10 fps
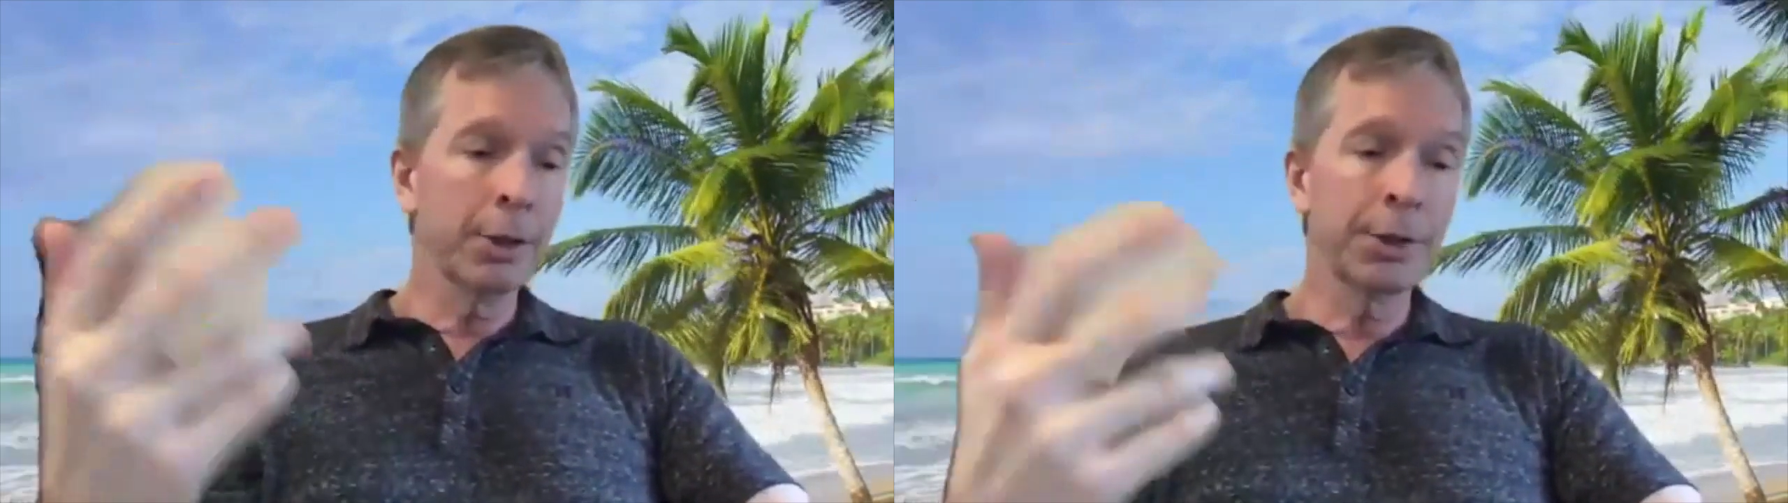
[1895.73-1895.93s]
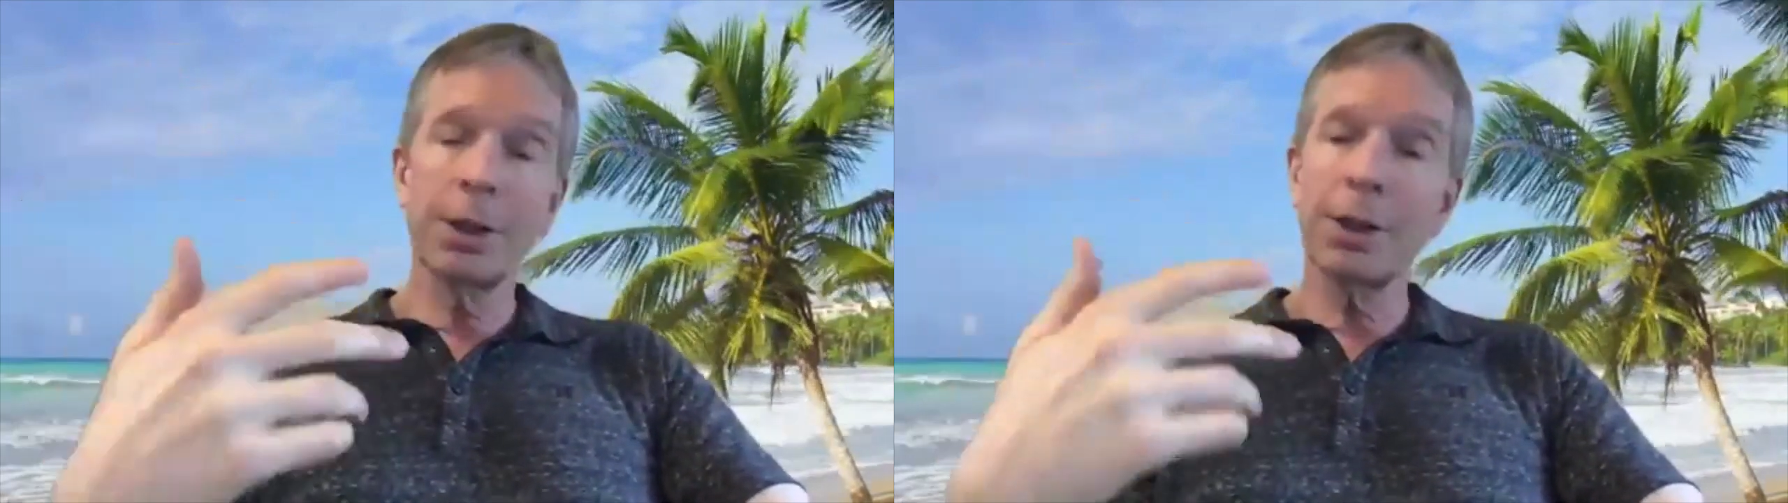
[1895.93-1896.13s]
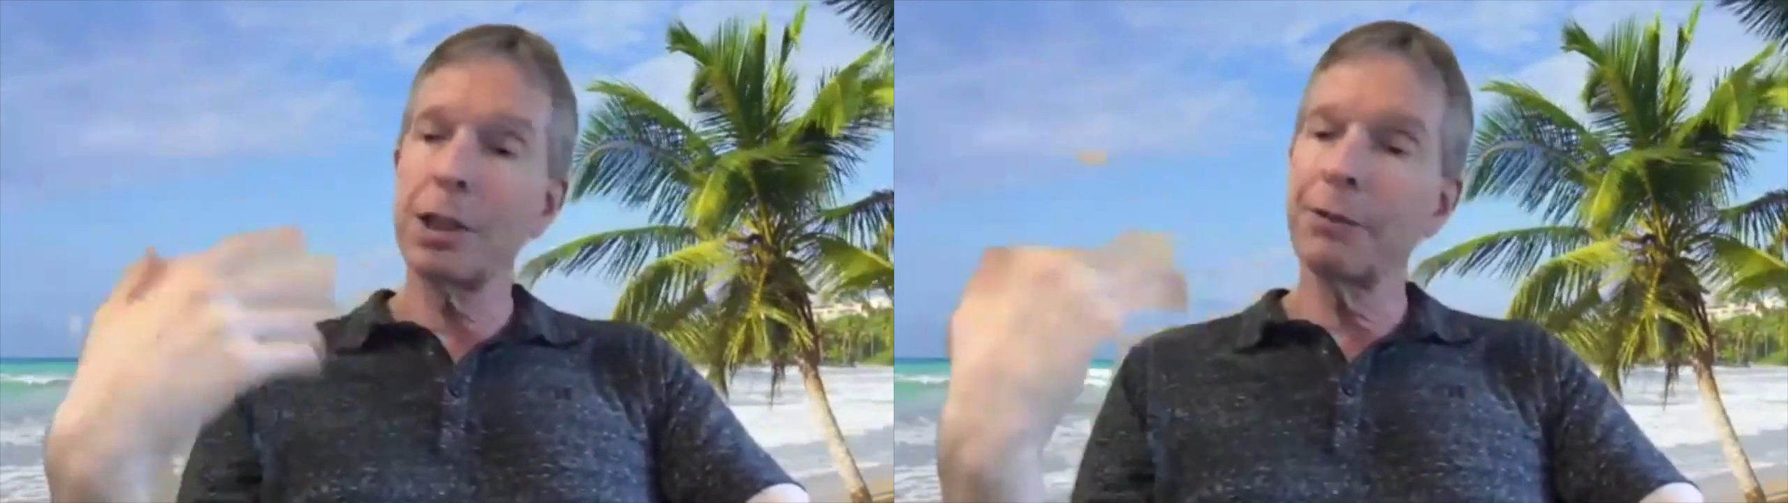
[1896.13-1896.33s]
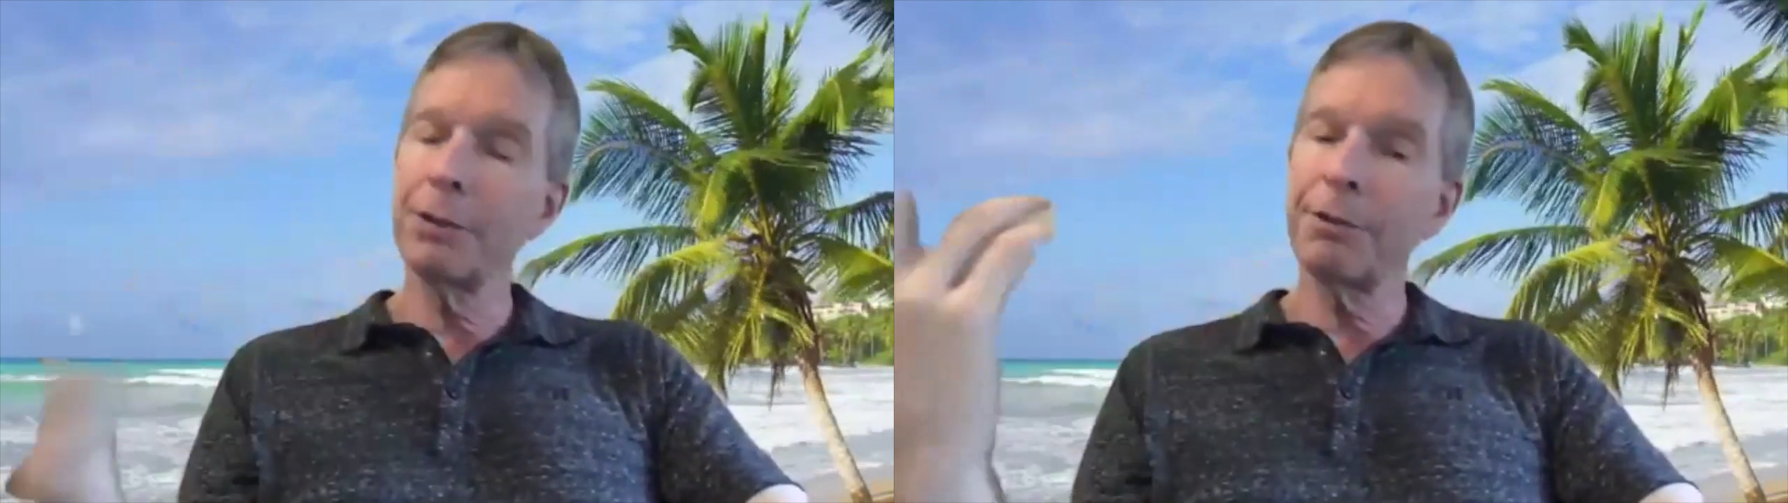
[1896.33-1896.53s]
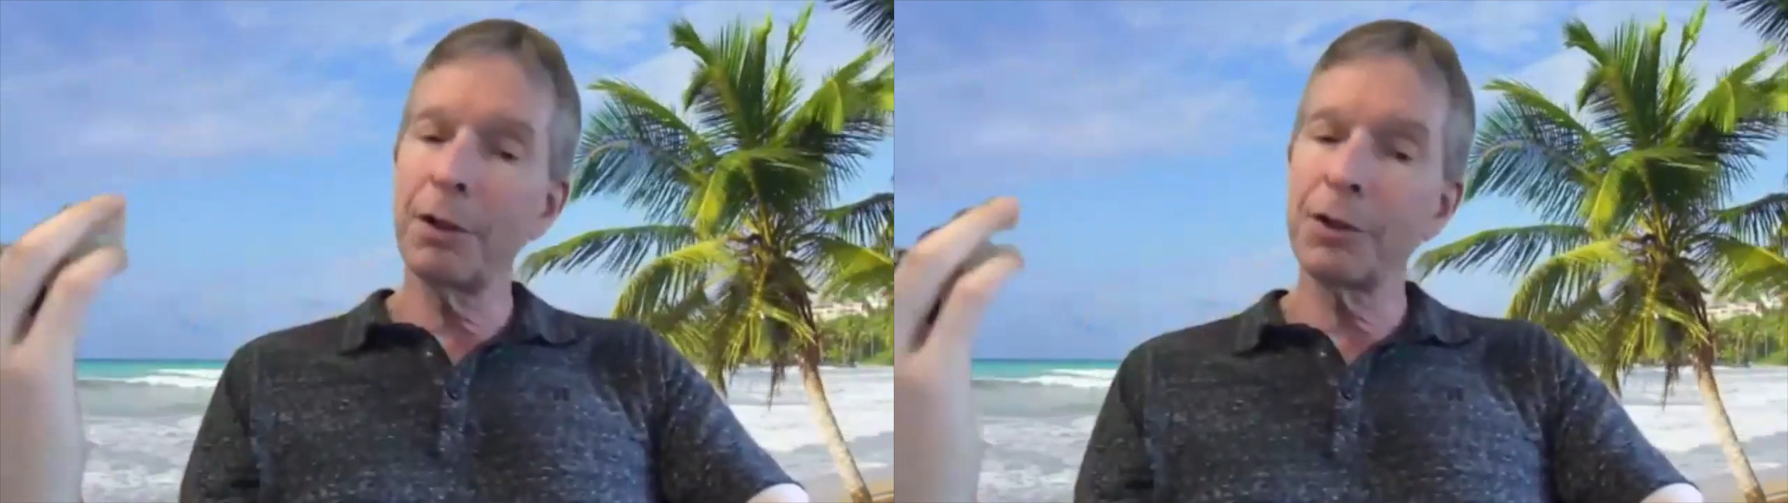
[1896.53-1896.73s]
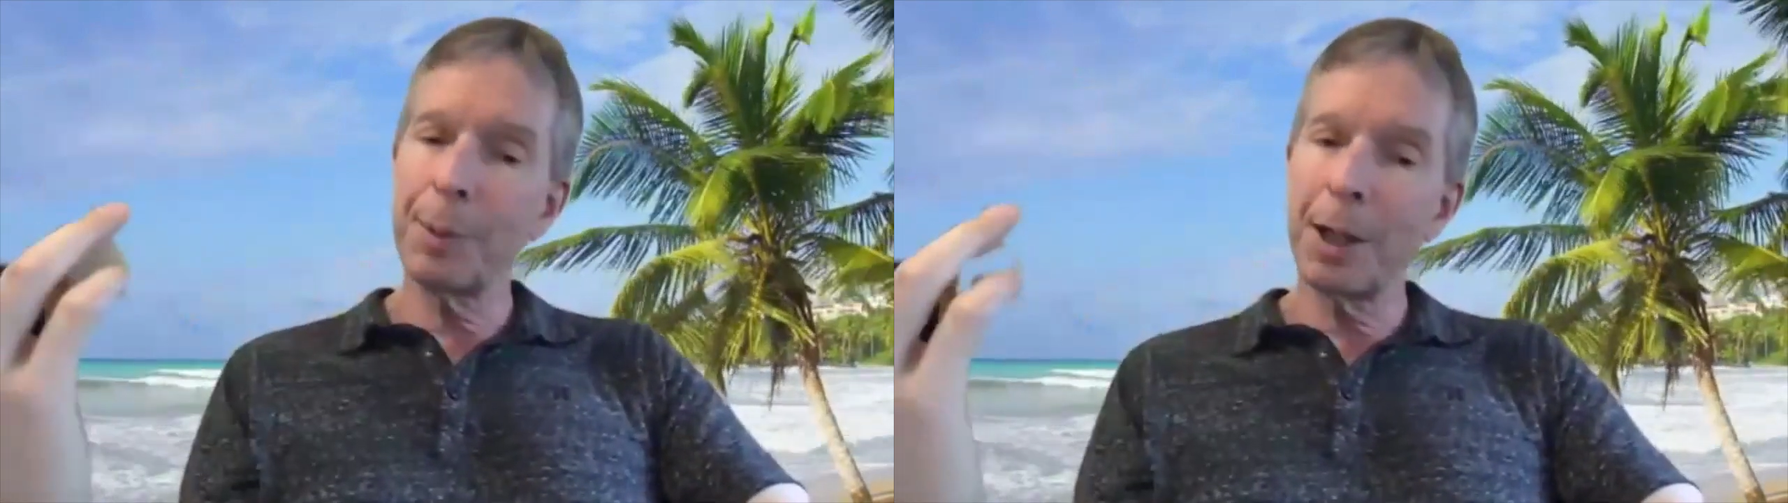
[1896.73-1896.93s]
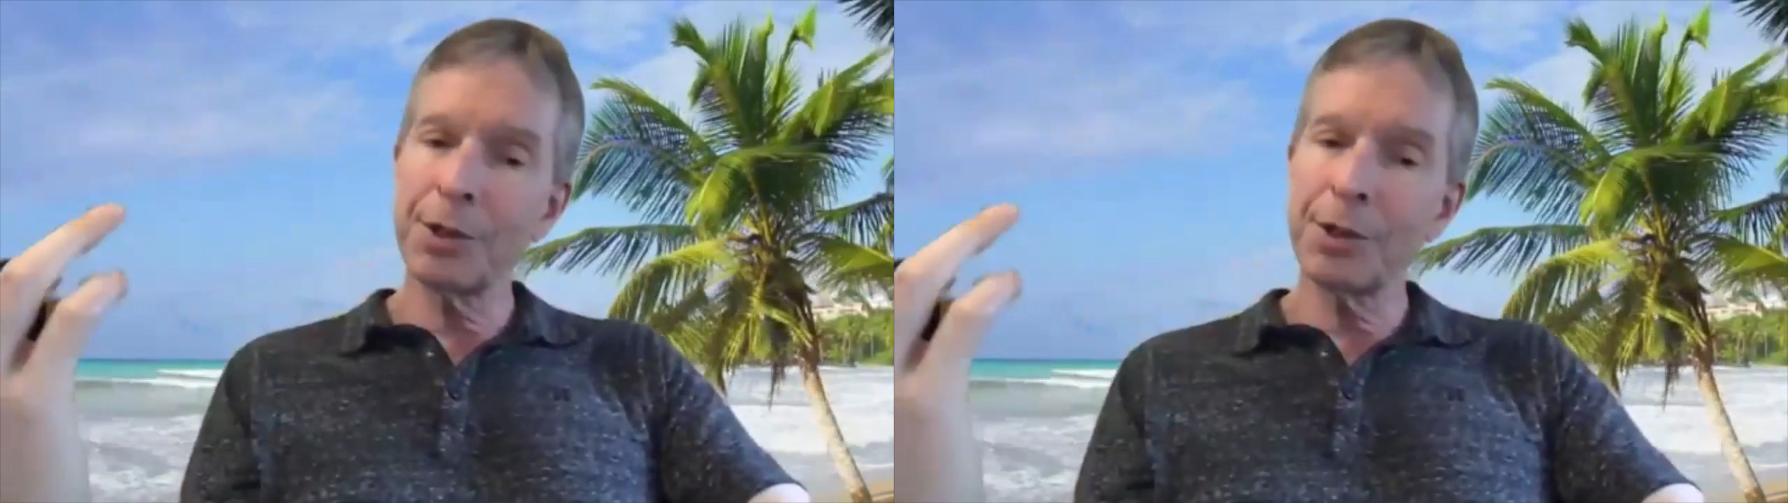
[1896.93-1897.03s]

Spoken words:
it doesn't even involve space